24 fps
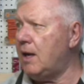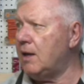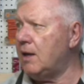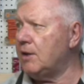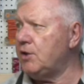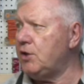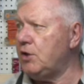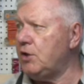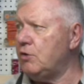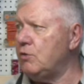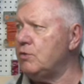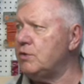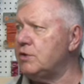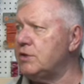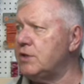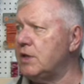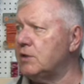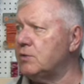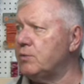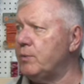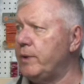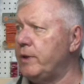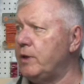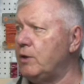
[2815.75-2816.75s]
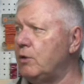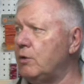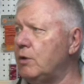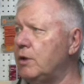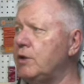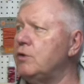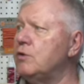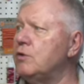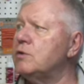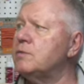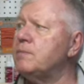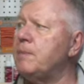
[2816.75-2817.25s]
Hugh says, we only
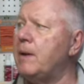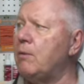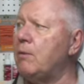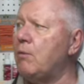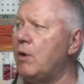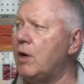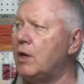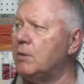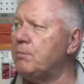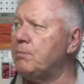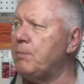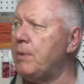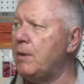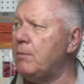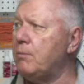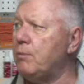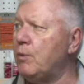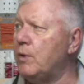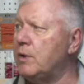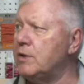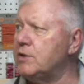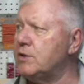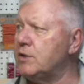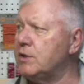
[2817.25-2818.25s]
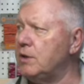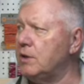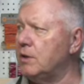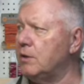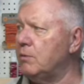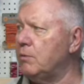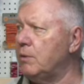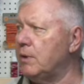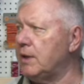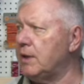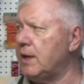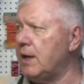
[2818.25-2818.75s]
use my water pump once a year
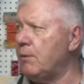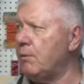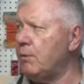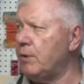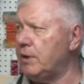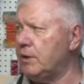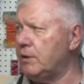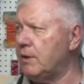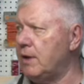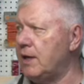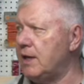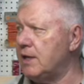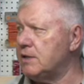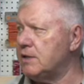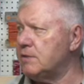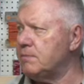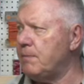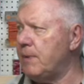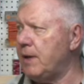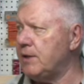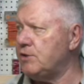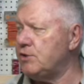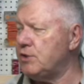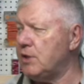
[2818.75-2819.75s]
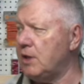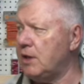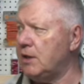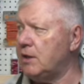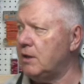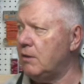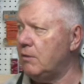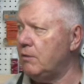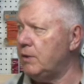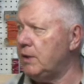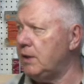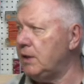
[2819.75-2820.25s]
when I winterize my
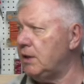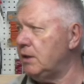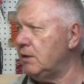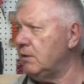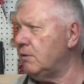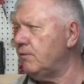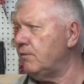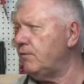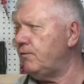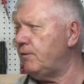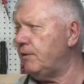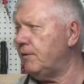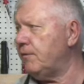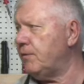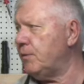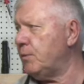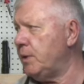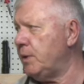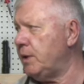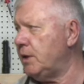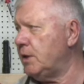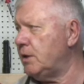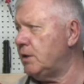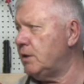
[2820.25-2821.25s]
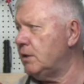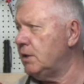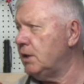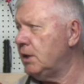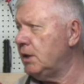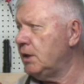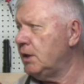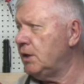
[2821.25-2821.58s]
Jayco Eagle fifth wheel.